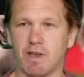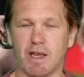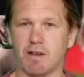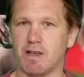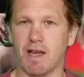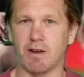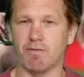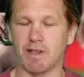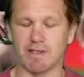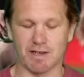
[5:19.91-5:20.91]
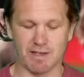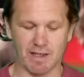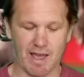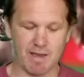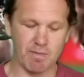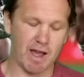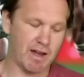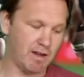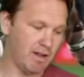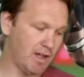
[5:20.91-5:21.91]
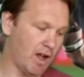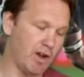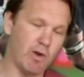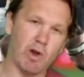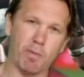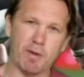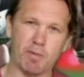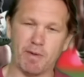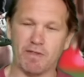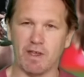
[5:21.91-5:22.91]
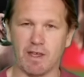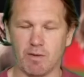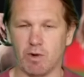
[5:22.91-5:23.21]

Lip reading: He had a fantastic game. And I know a lot of people have been thinking,